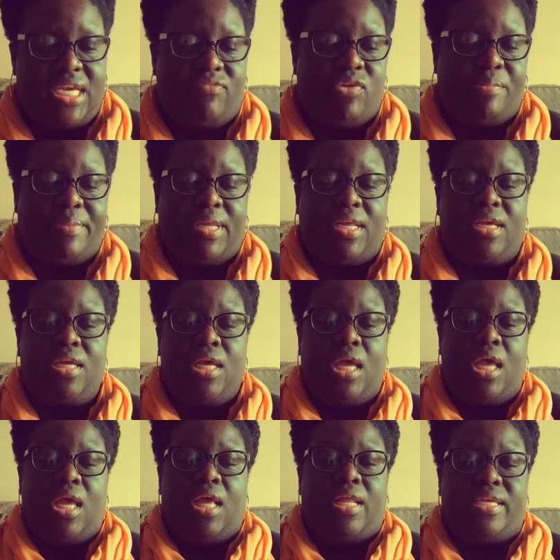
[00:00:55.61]
out for a minute.
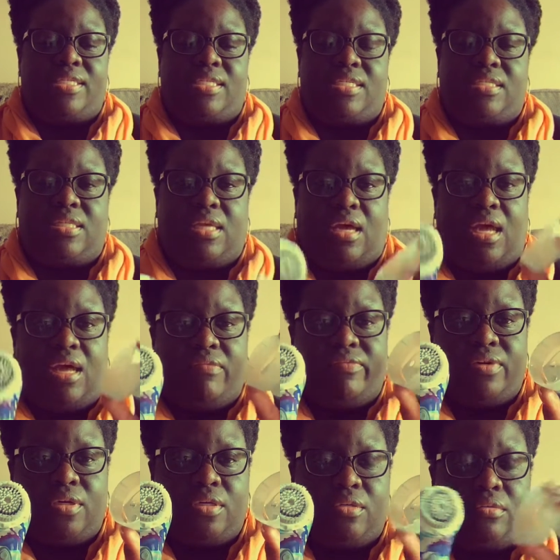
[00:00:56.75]
This is the
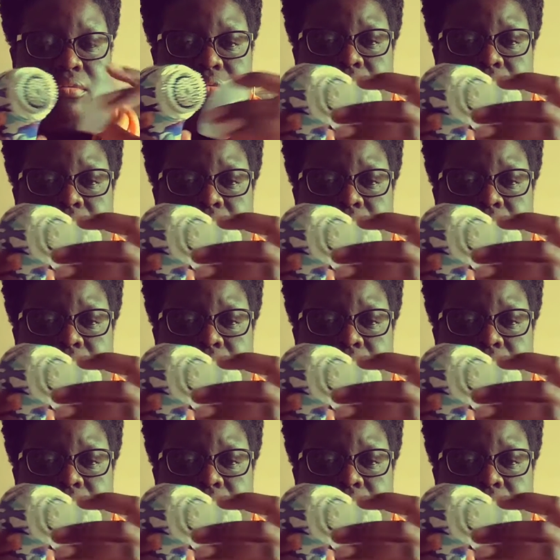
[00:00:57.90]
cover